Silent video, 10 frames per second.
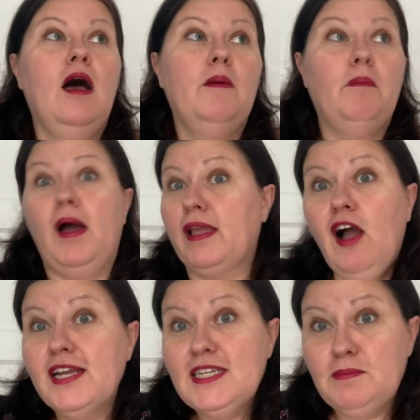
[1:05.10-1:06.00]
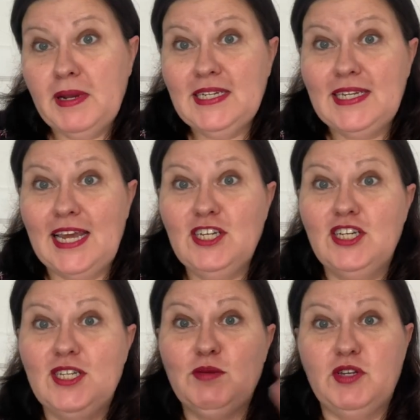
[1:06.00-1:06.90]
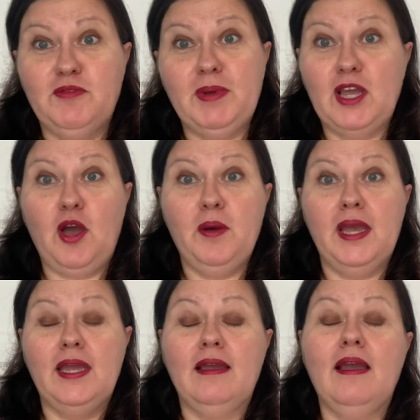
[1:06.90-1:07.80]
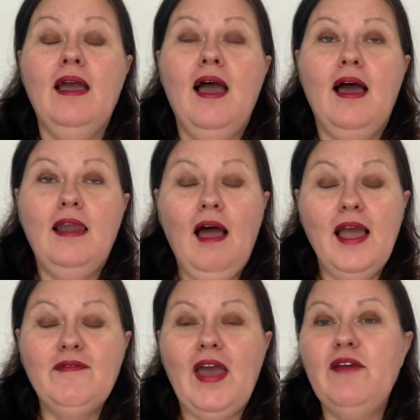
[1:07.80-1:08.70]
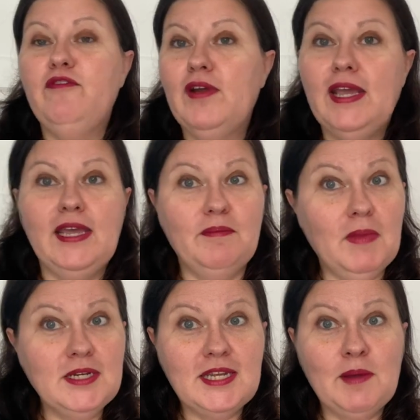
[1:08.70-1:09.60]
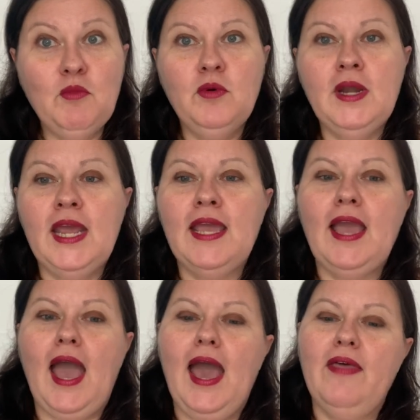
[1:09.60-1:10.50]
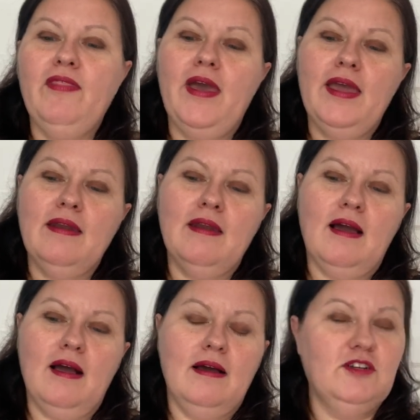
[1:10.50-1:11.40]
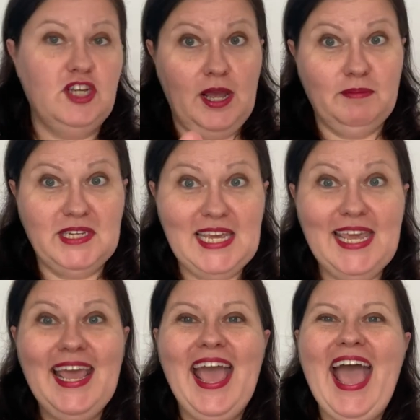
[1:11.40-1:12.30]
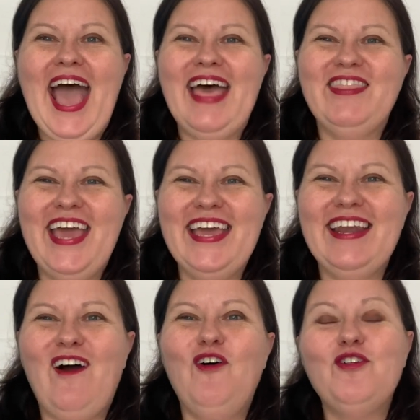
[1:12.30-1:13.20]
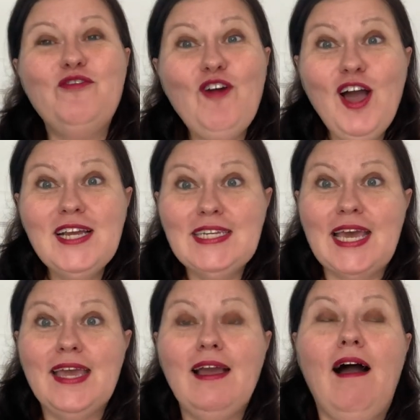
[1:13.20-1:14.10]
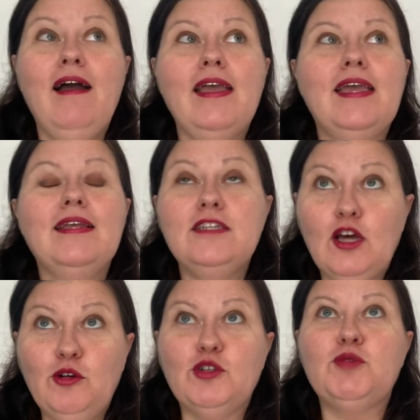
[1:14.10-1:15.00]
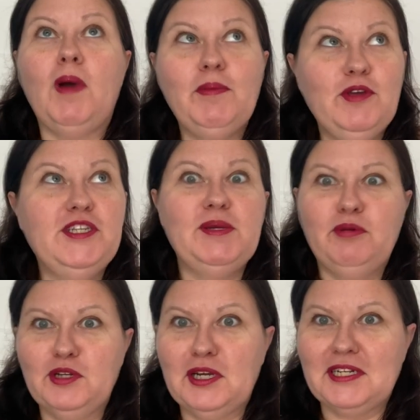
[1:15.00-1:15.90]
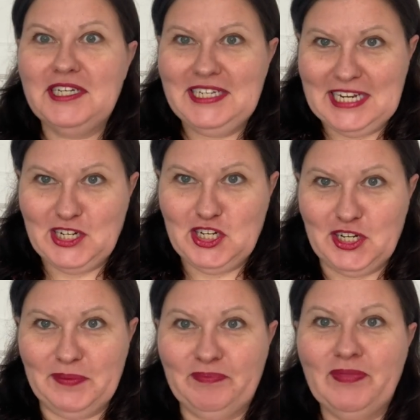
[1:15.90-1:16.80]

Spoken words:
My guided meditations, which have been going live every Monday morning, and then GMT, and then on a Friday I indulge my beauty product addiction.